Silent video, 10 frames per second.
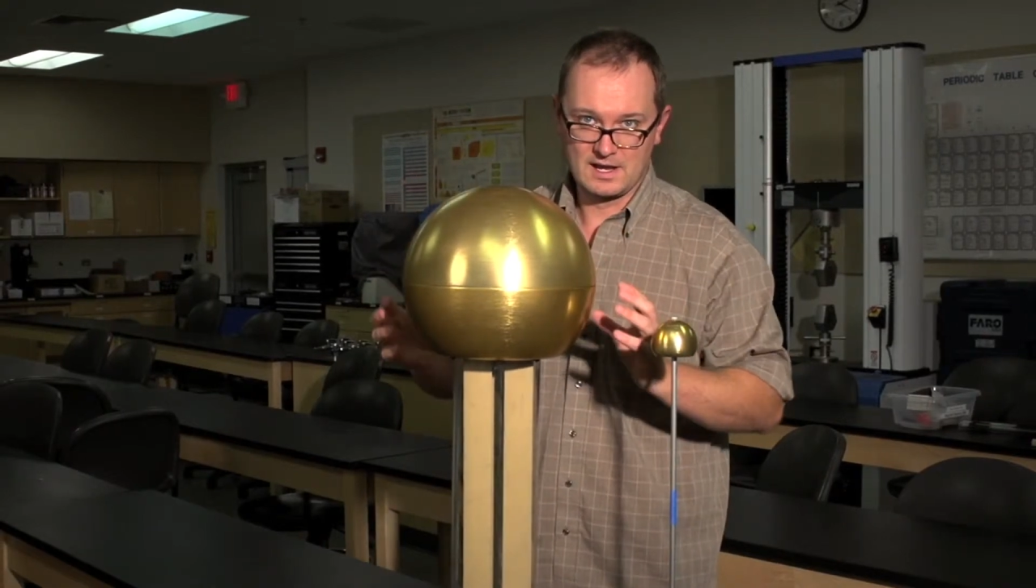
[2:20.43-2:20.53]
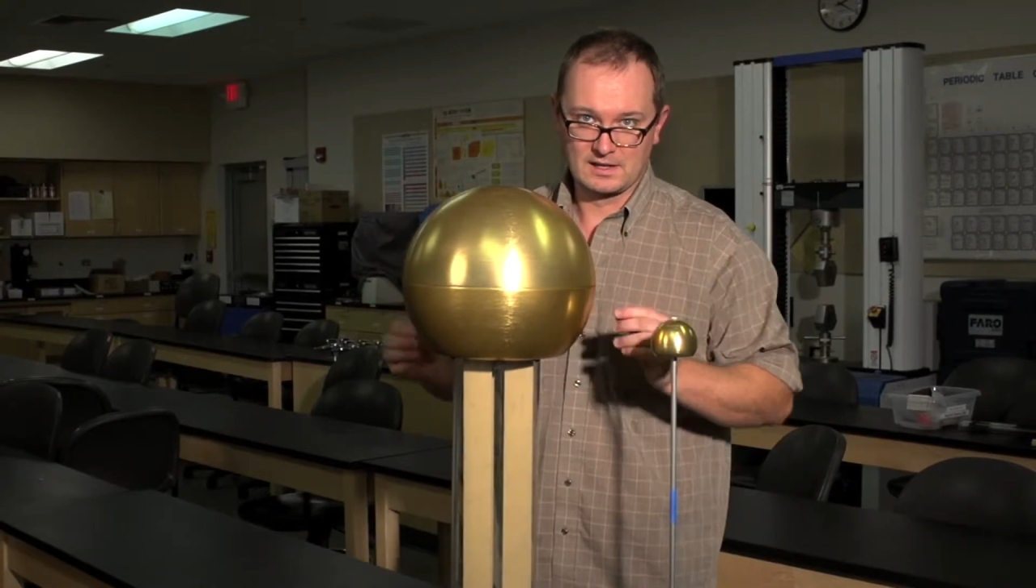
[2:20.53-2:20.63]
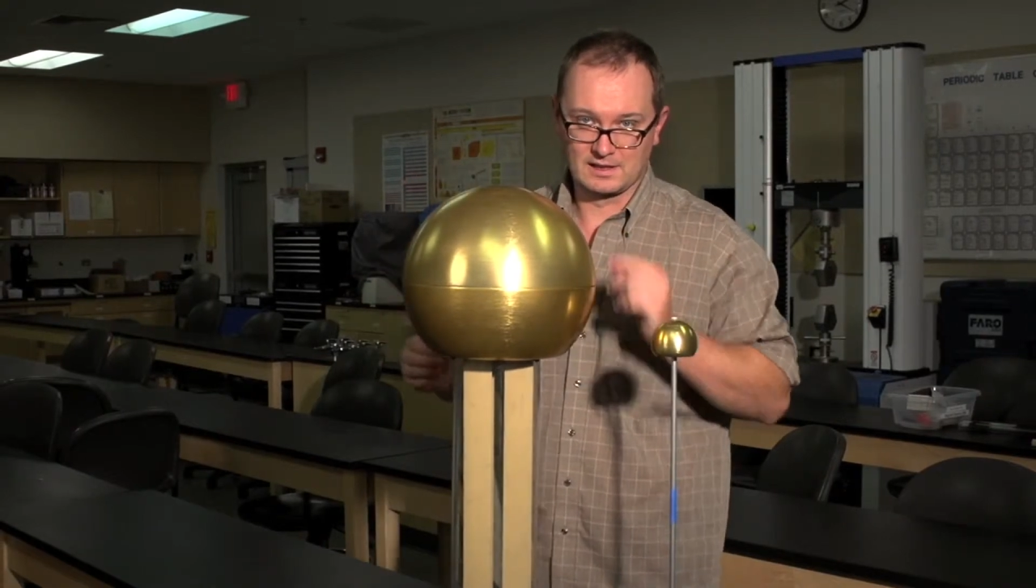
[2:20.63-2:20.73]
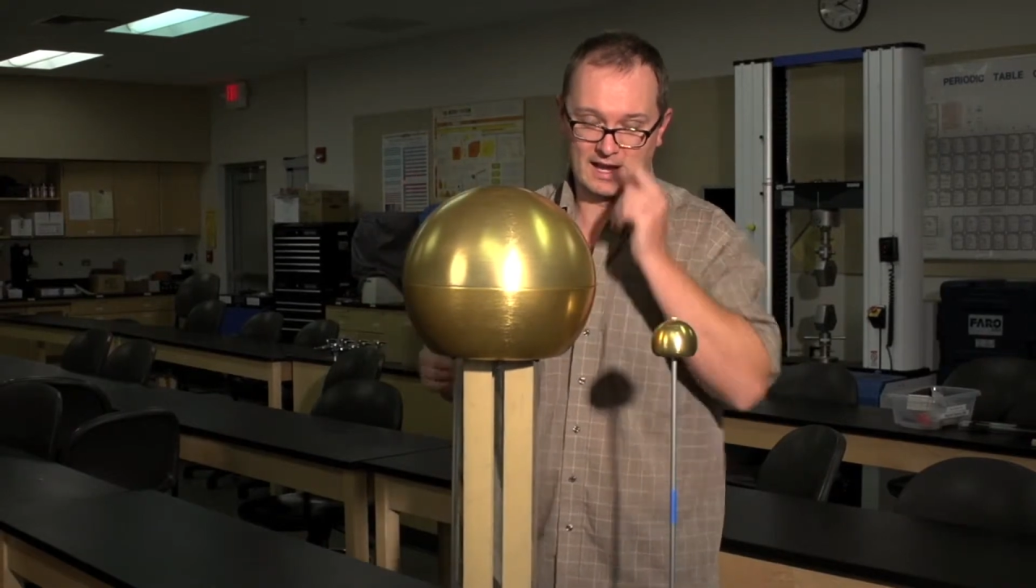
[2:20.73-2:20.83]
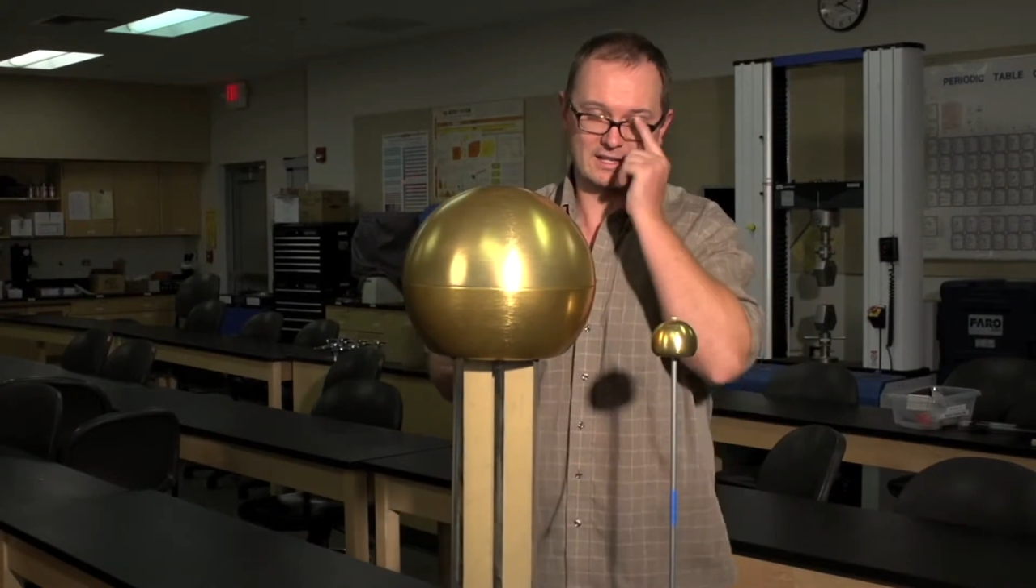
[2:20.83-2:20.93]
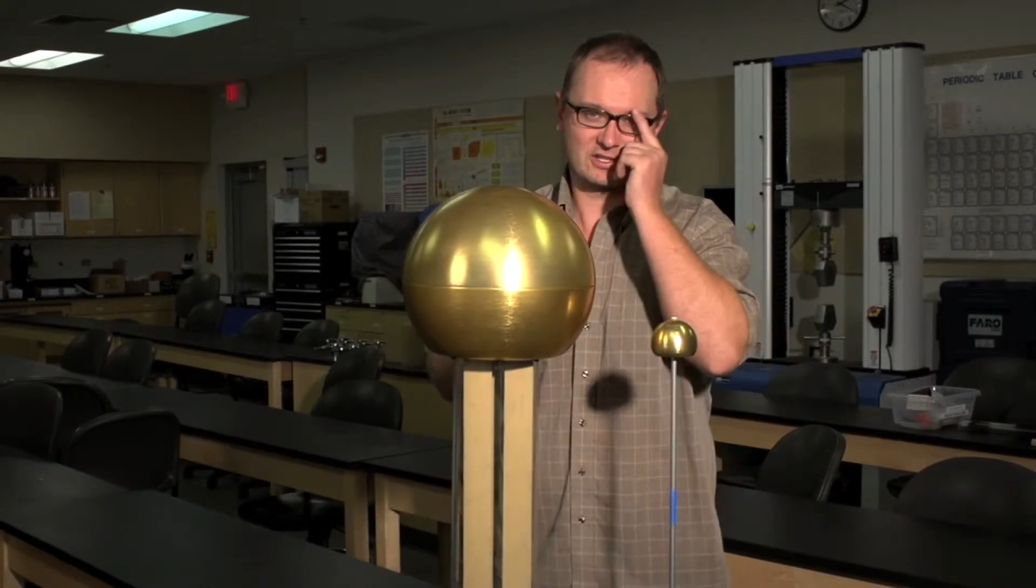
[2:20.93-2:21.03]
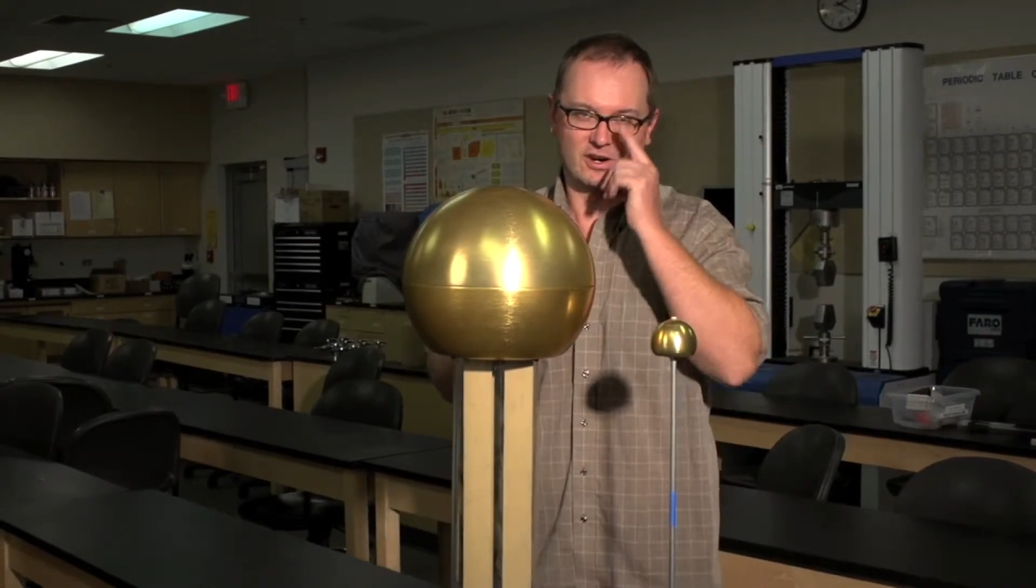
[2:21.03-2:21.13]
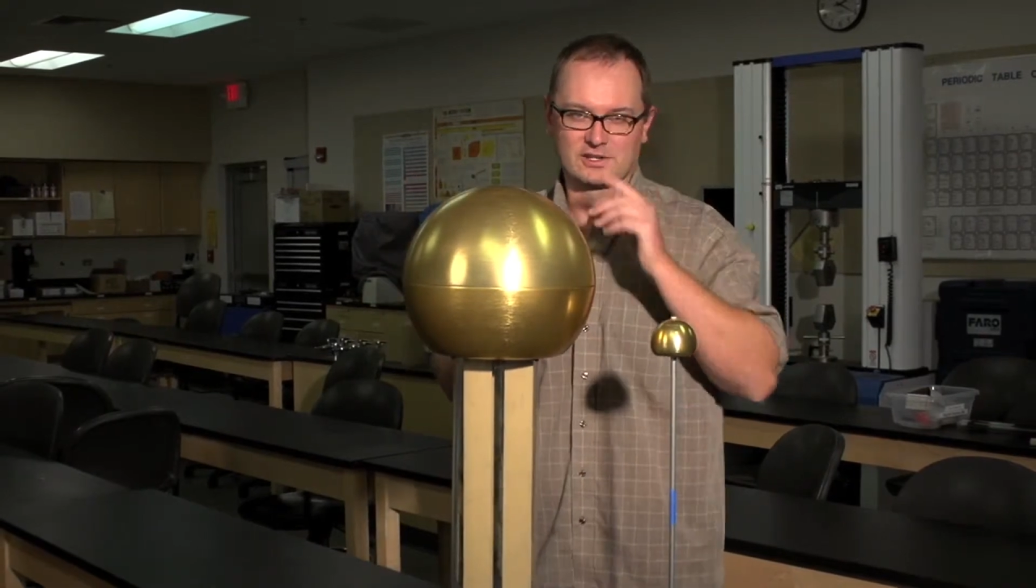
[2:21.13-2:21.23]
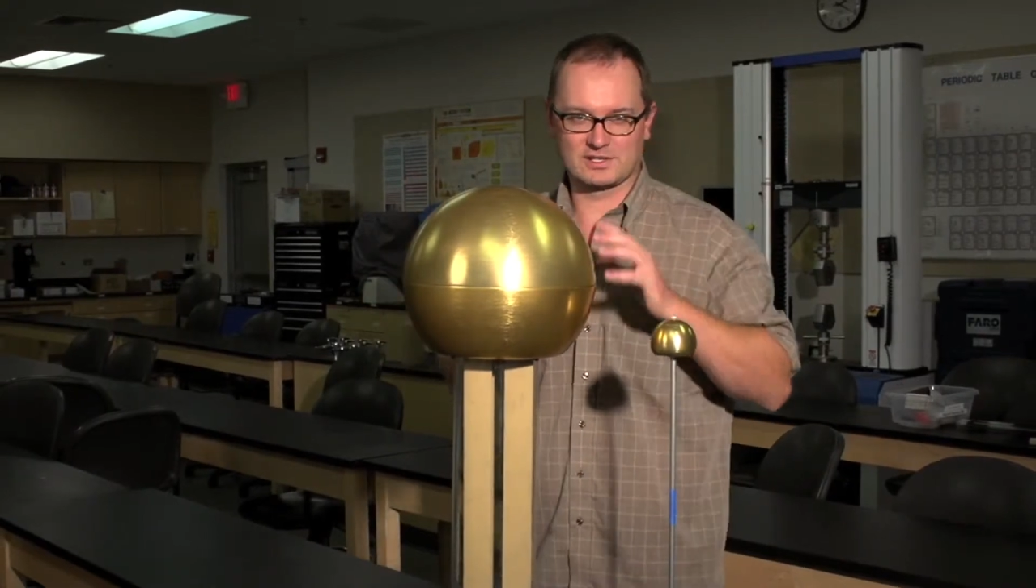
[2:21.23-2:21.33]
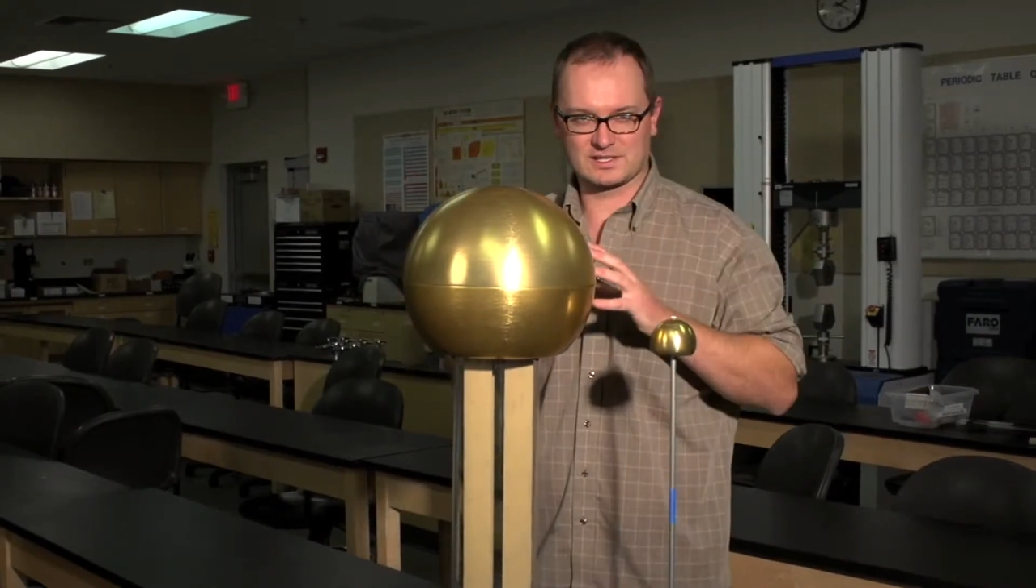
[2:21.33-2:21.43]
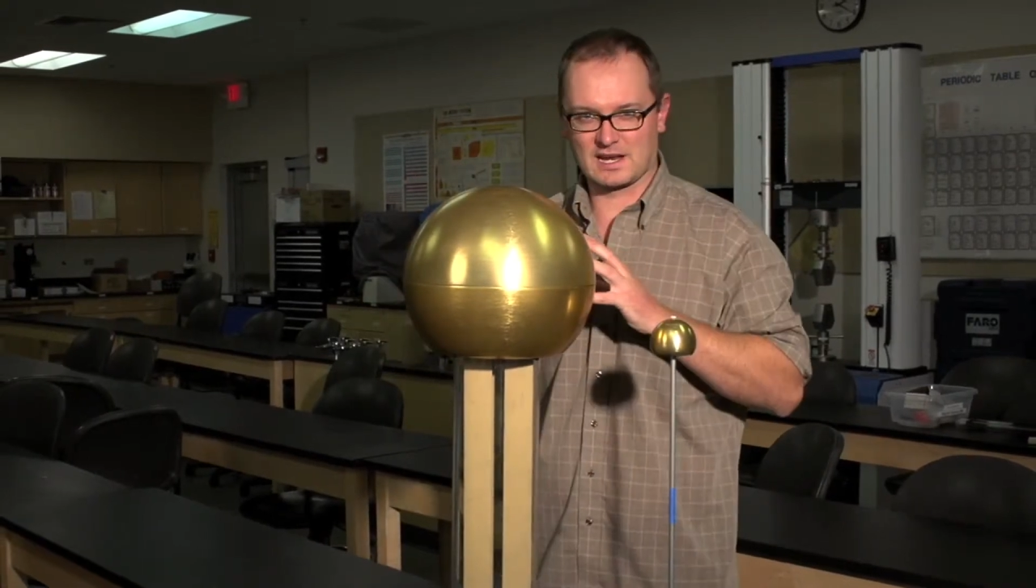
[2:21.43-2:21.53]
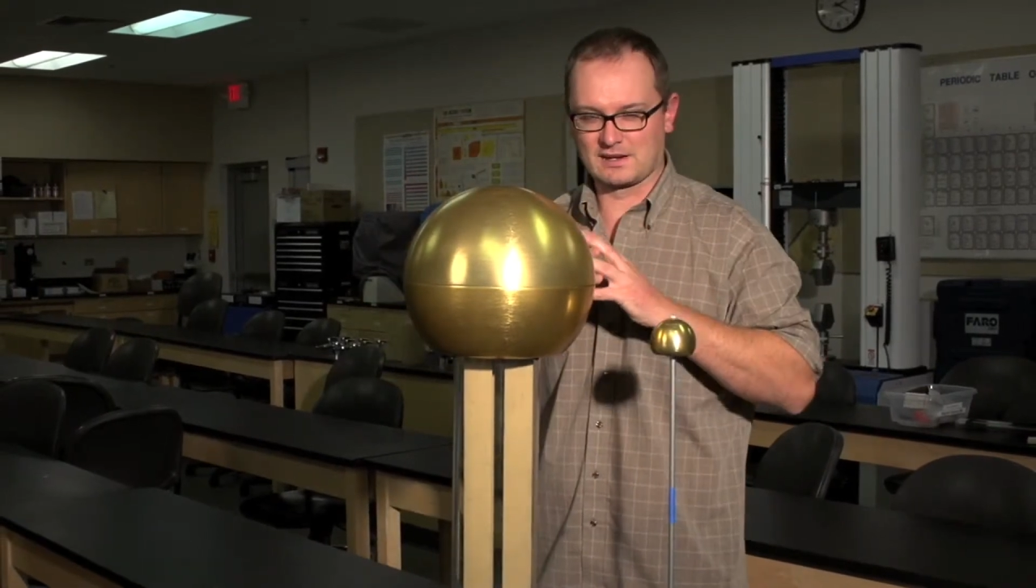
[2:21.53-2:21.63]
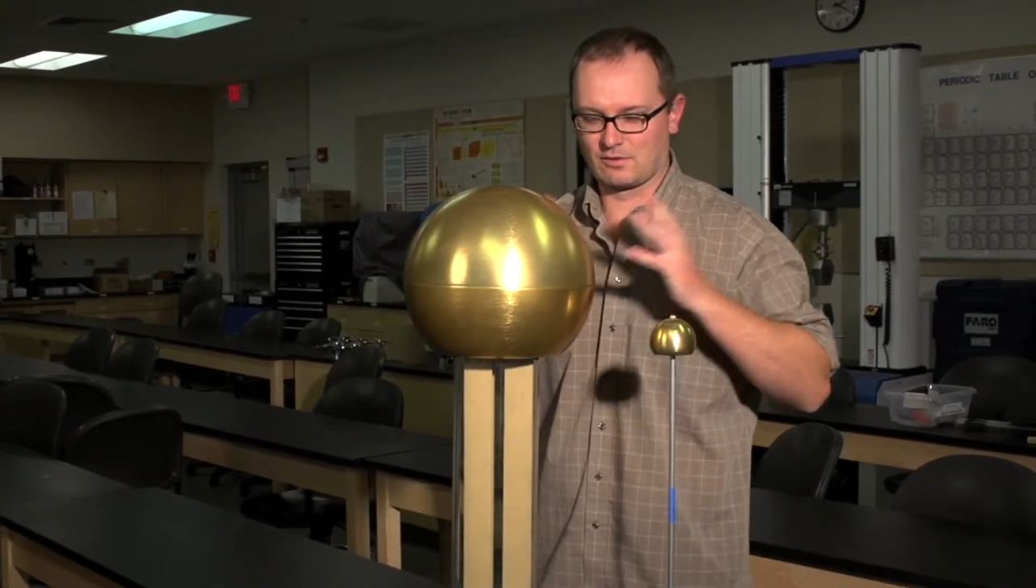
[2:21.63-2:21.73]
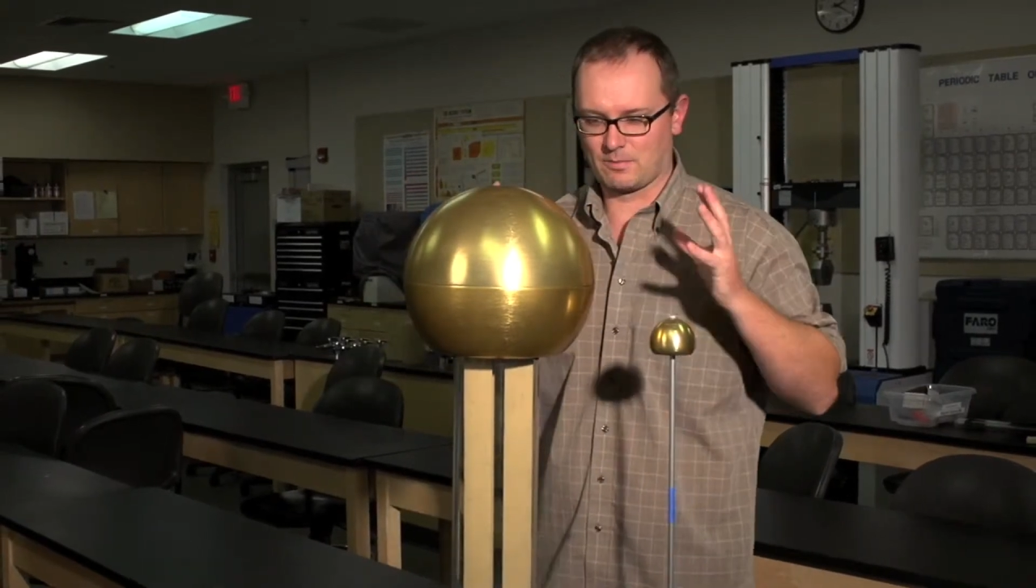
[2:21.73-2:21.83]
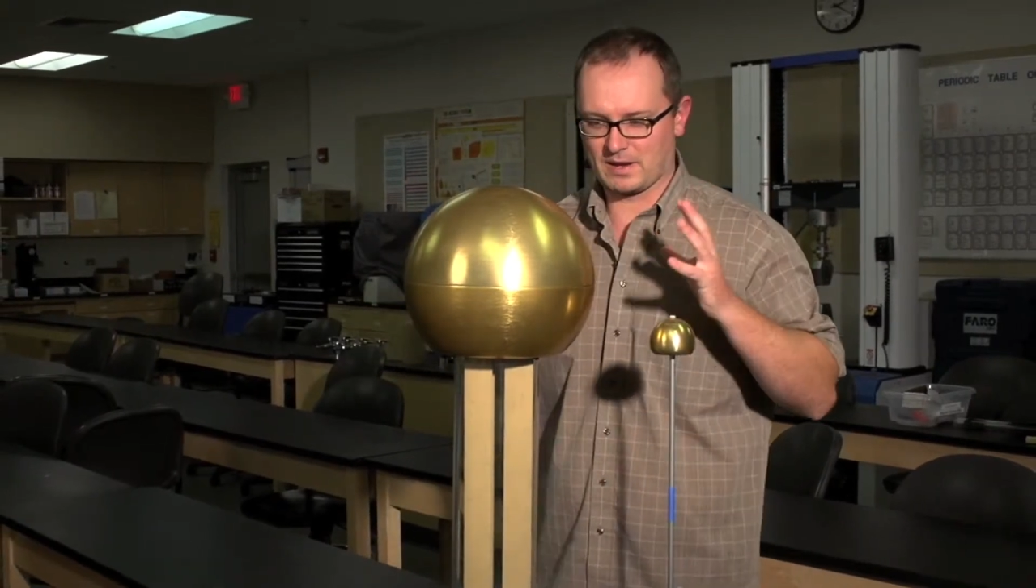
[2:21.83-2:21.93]
Like charges tend
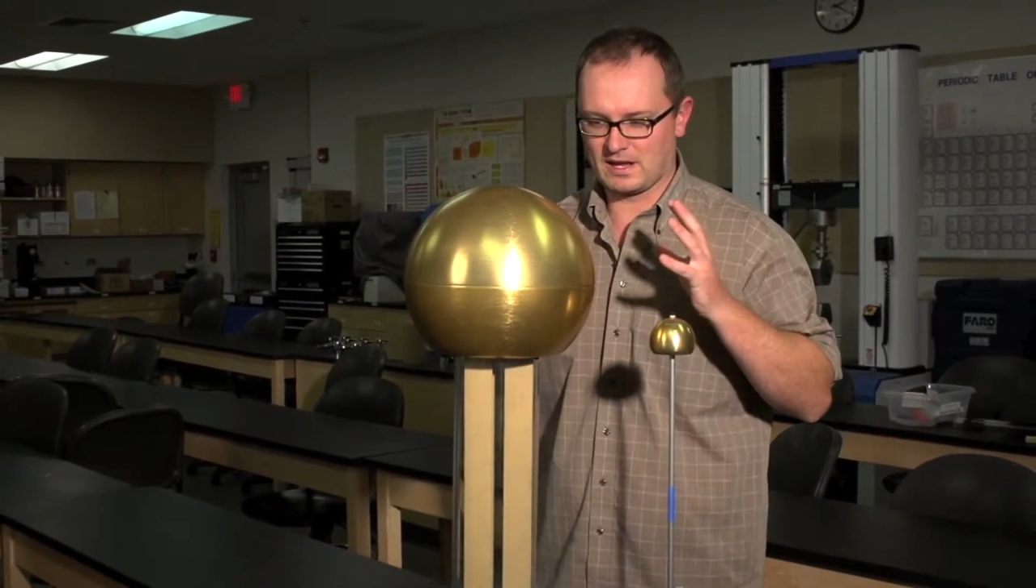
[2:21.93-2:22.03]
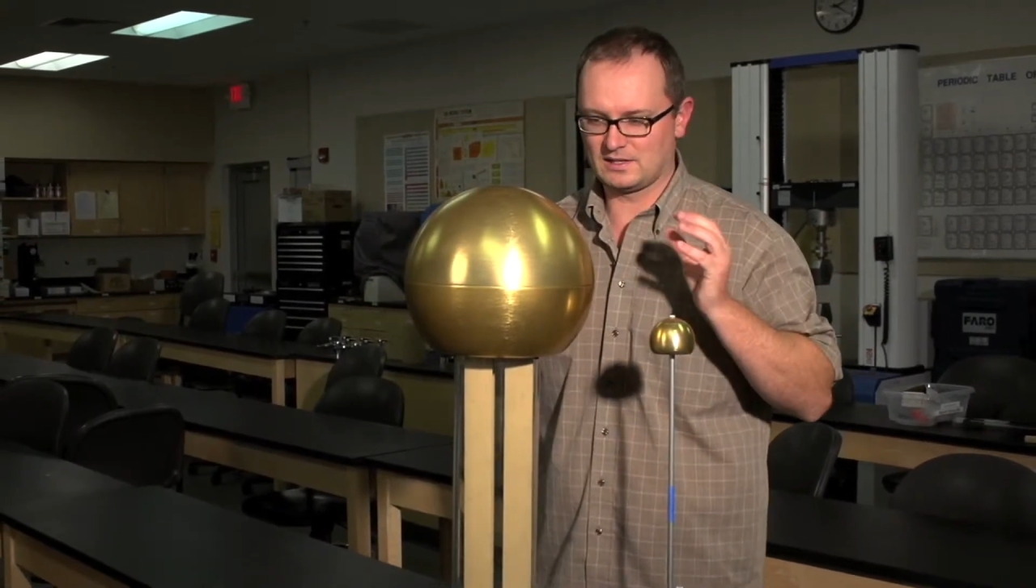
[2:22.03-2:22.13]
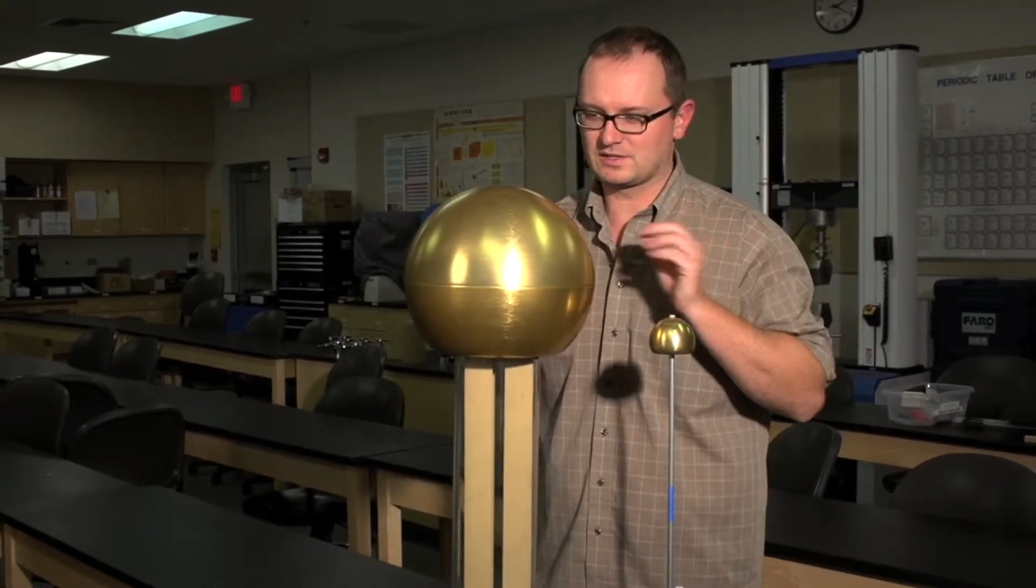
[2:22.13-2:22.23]
to repel,